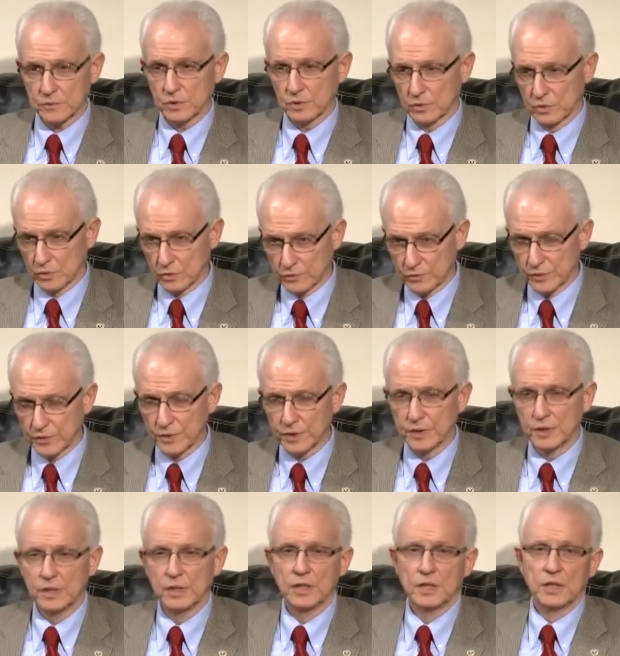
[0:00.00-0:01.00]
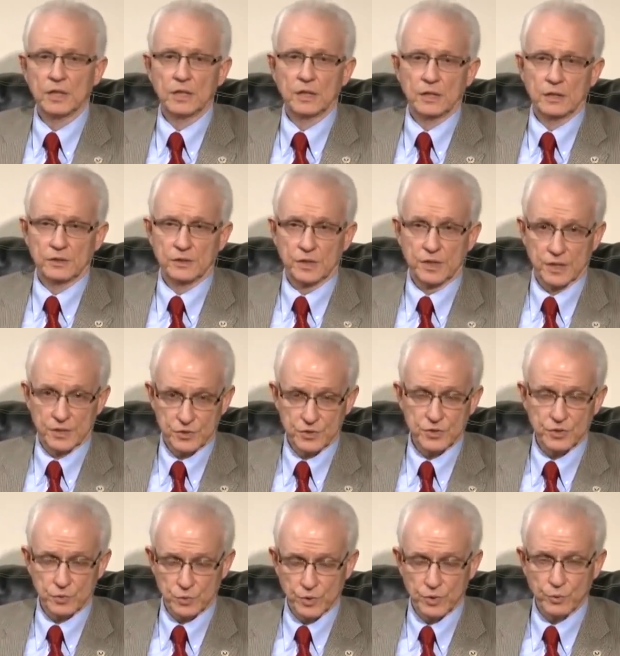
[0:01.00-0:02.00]
all over the, the
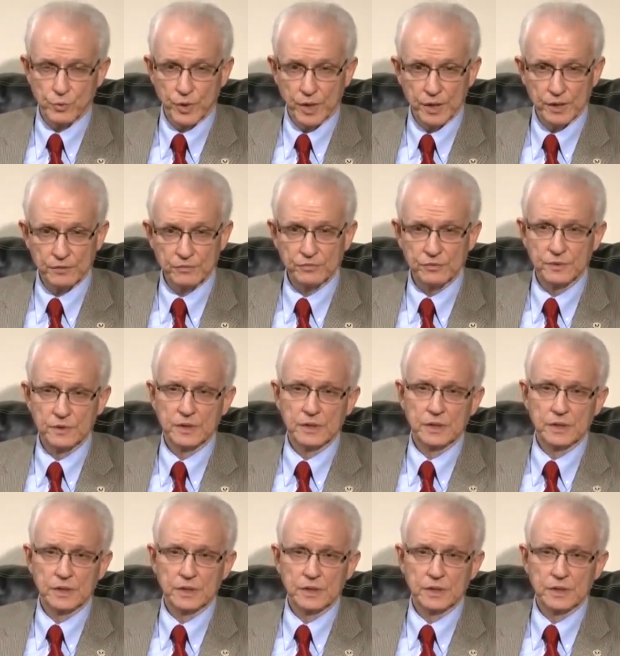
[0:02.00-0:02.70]
countries where we live.